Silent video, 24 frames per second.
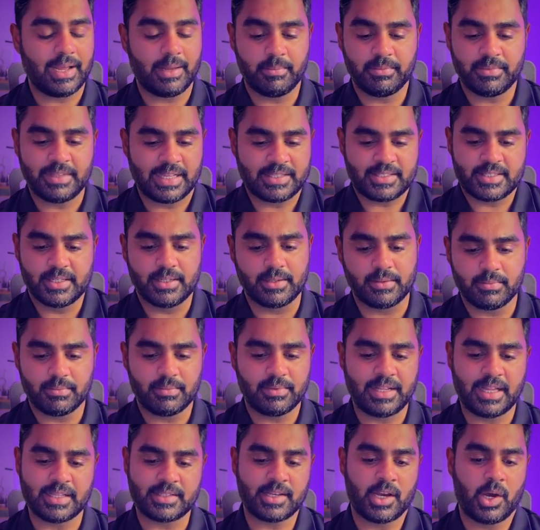That's it.
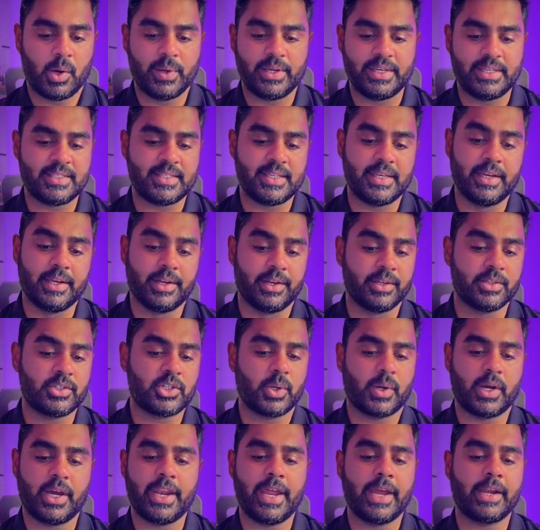That's how easy it is to
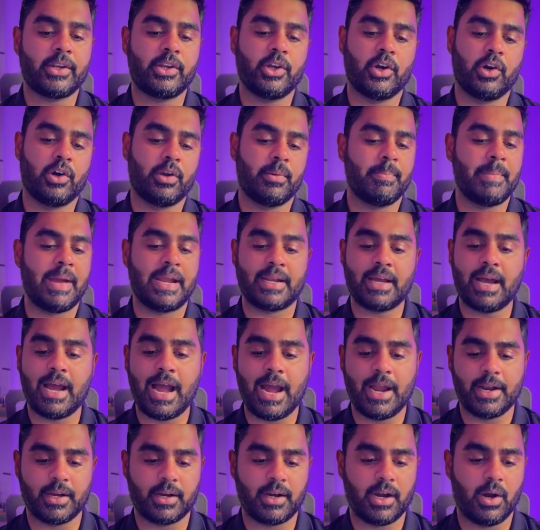connect your Meta
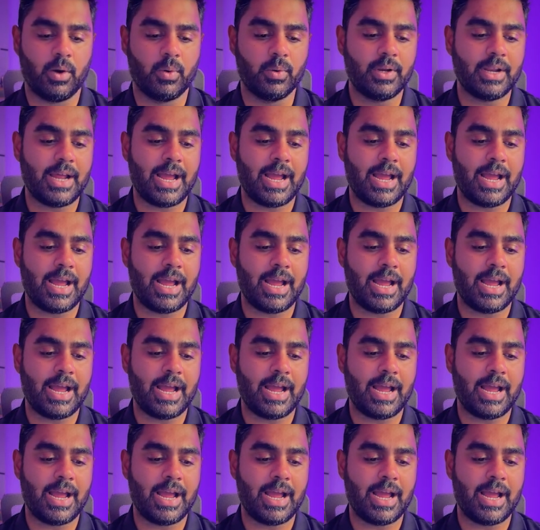ad account,